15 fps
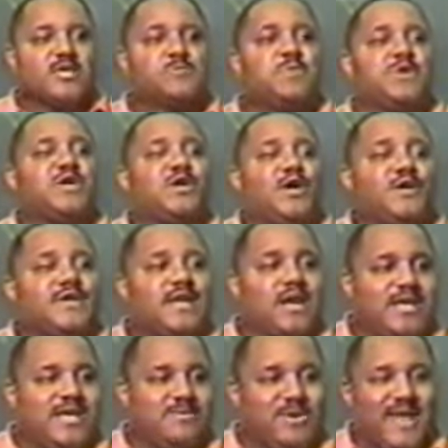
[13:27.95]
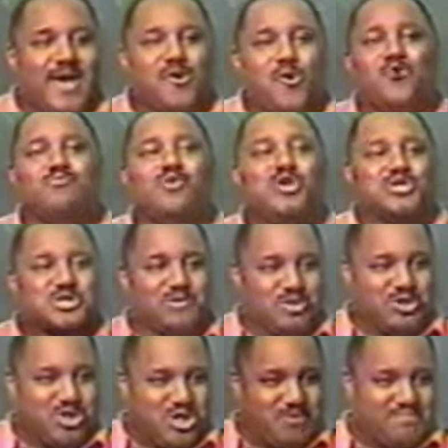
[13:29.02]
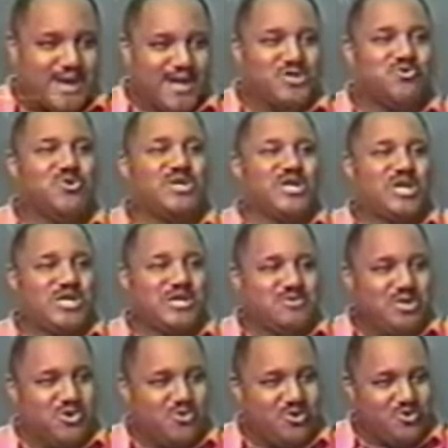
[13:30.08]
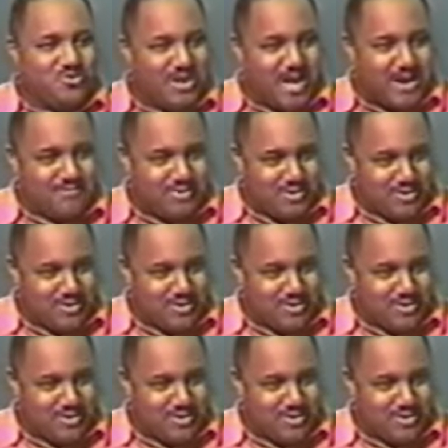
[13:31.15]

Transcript: as being unclean with that old Muslim shit about you unclean when you on your down